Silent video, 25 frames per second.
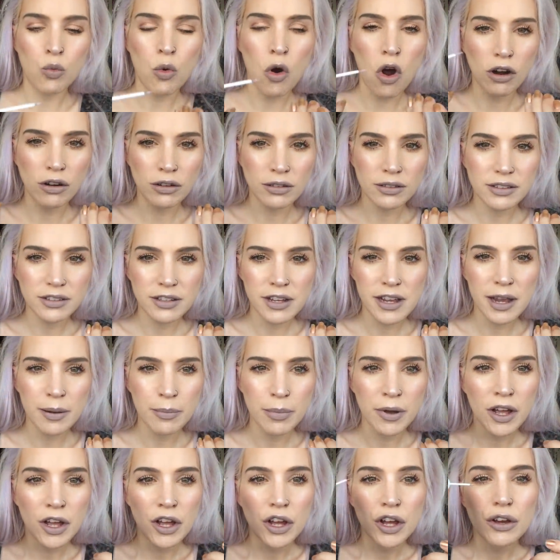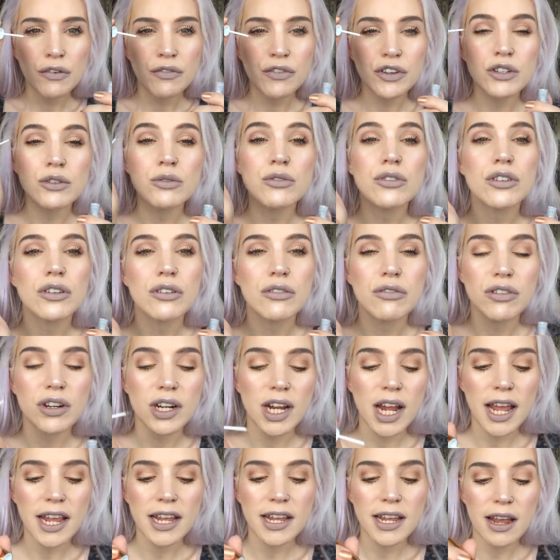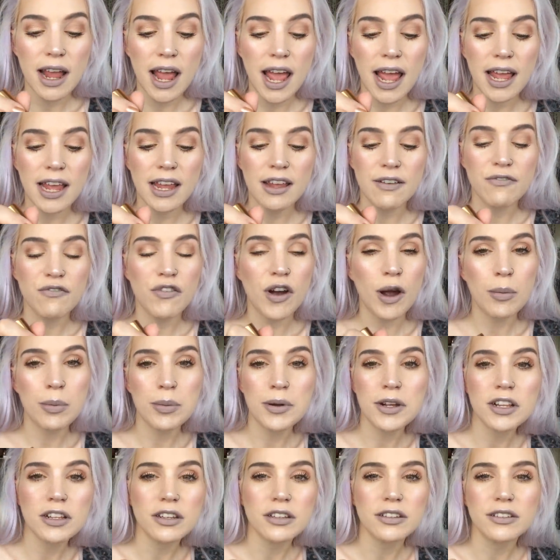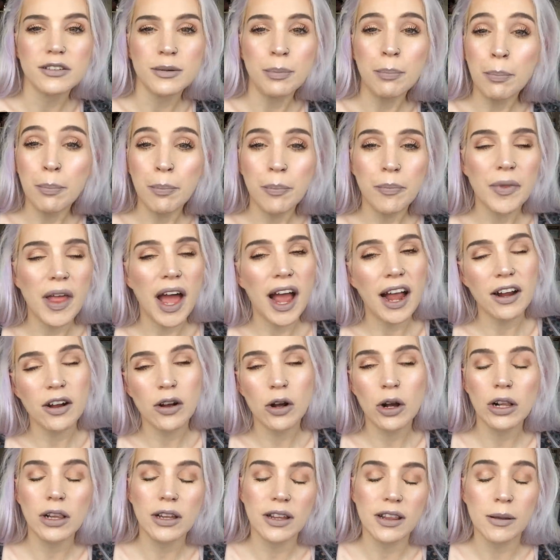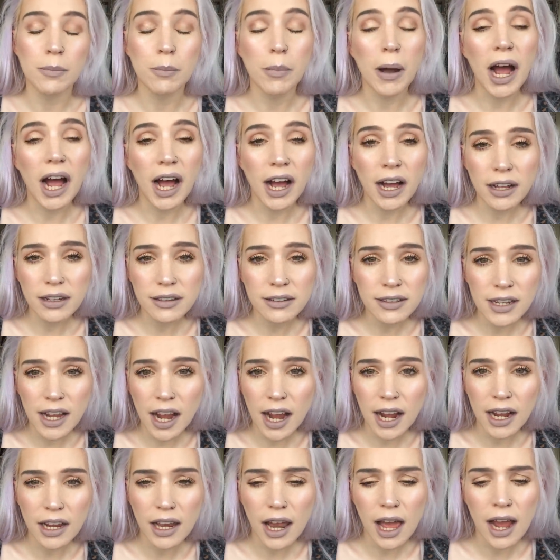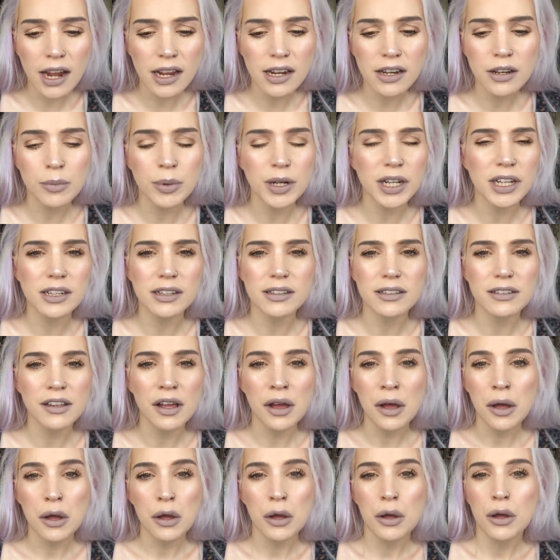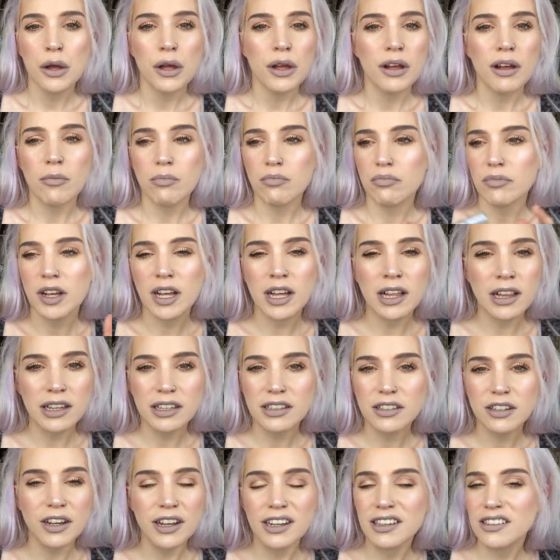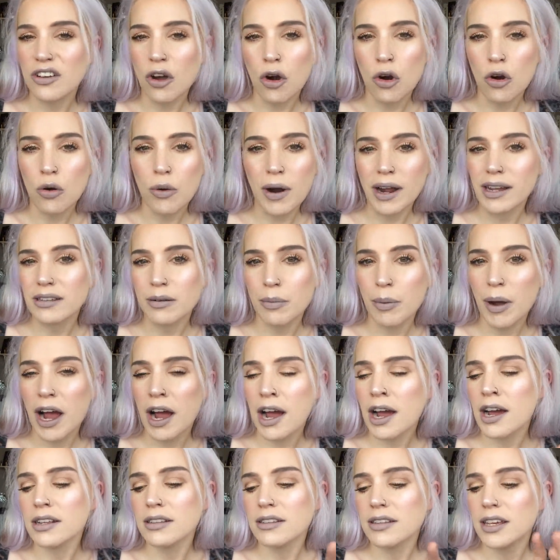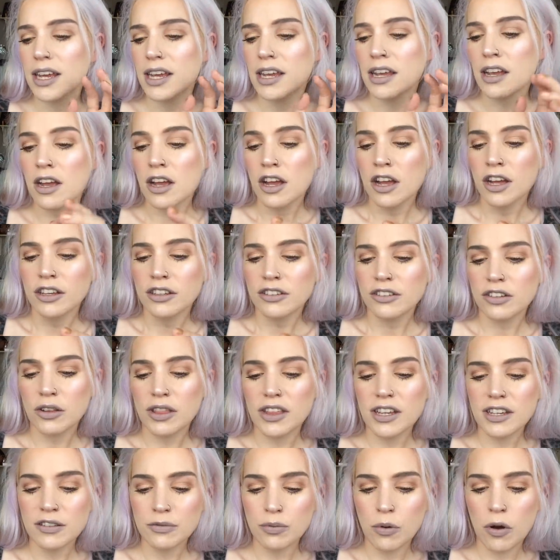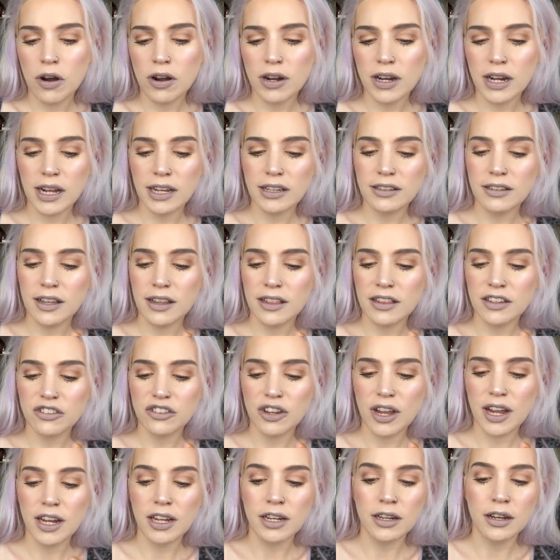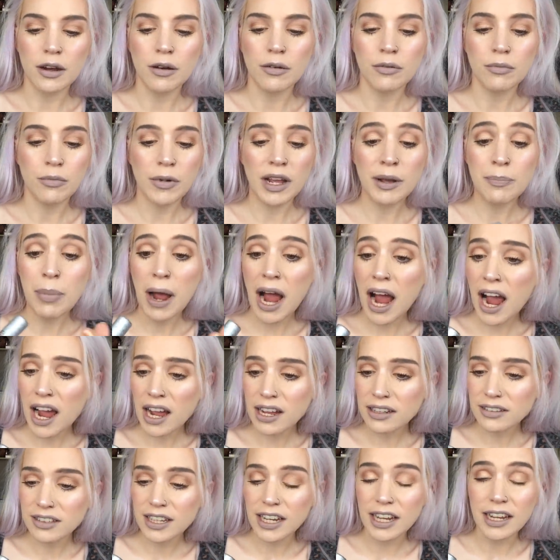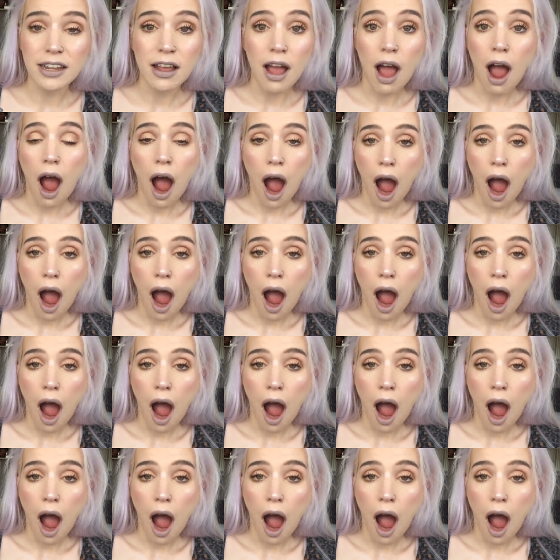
wand tip for you to create a fabulous, I call it the party eyeliner because glitter is always a party. So this one is in the shade a party.